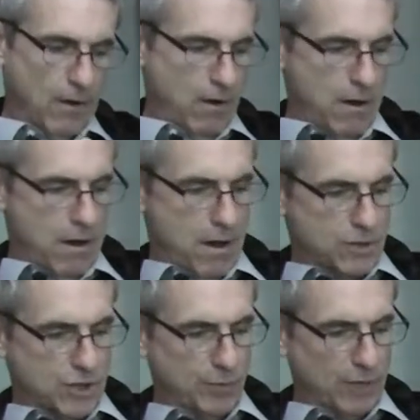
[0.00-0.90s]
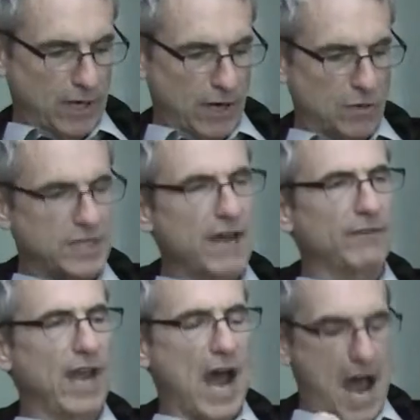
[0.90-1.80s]
All superheroes have
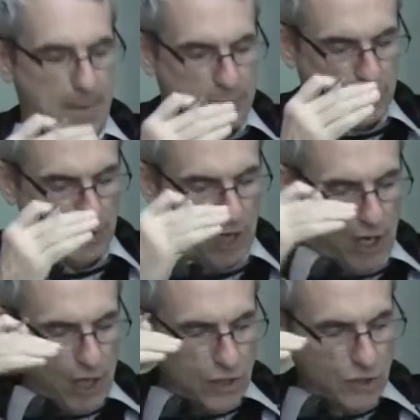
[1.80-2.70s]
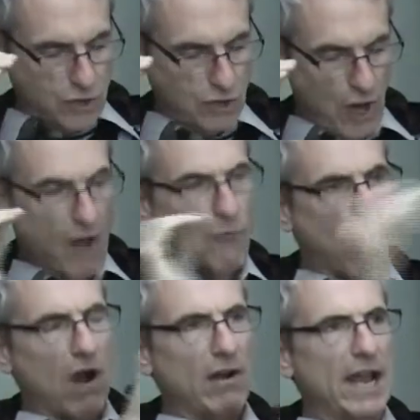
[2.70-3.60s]
the option of
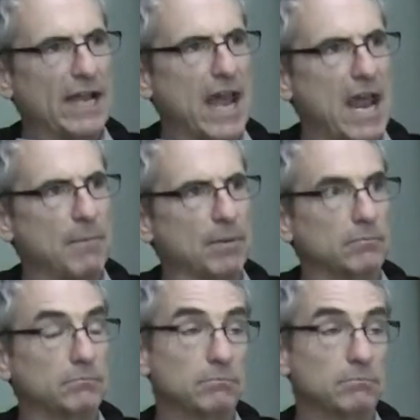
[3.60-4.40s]
wearing a cape,